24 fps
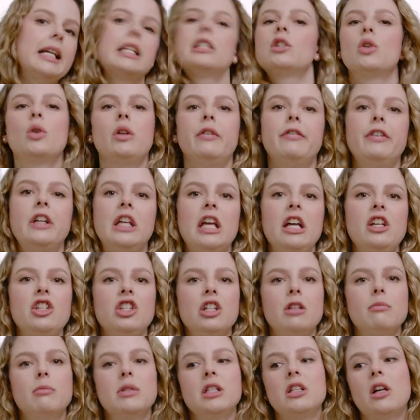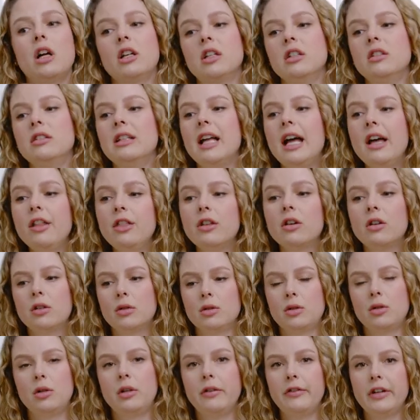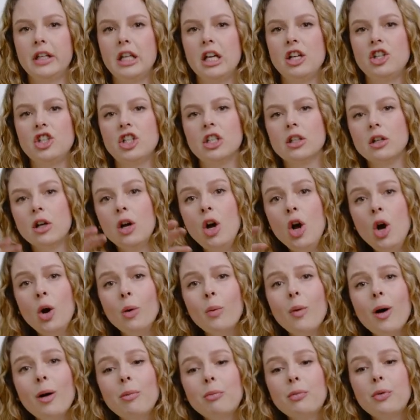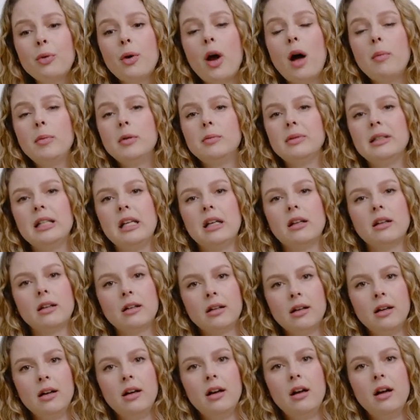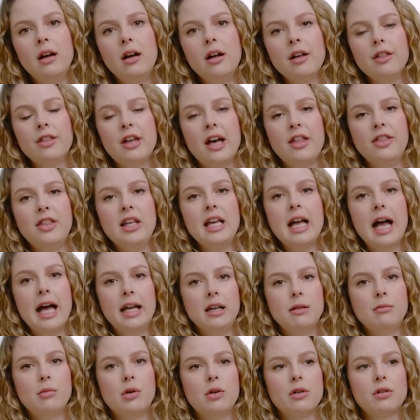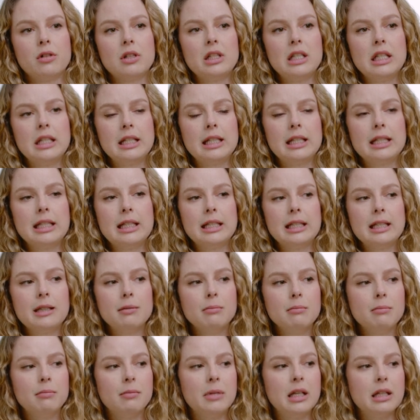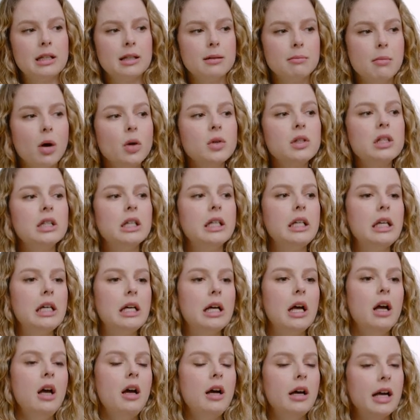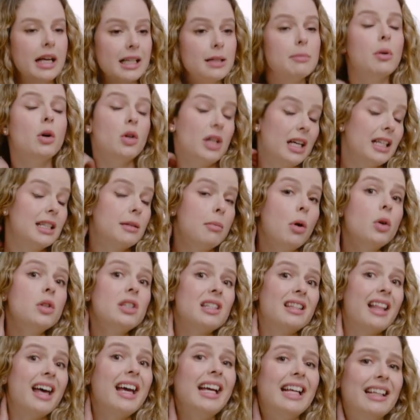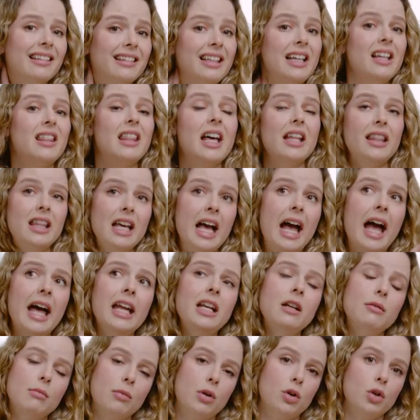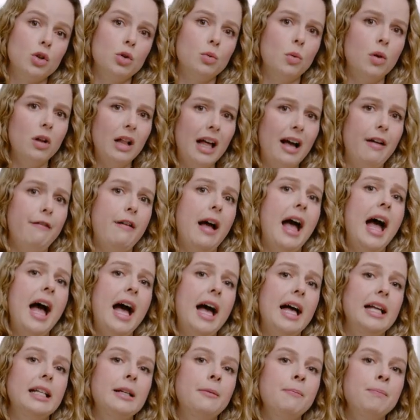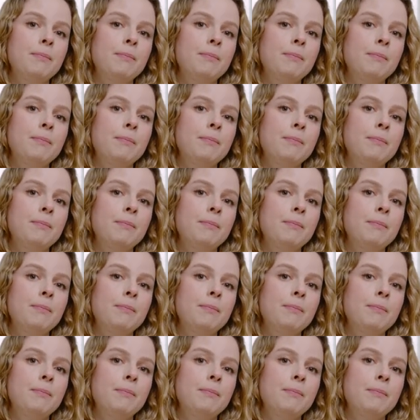certification but not an ethical certification. Well, probably that the animals, it's most likely that the animals will have had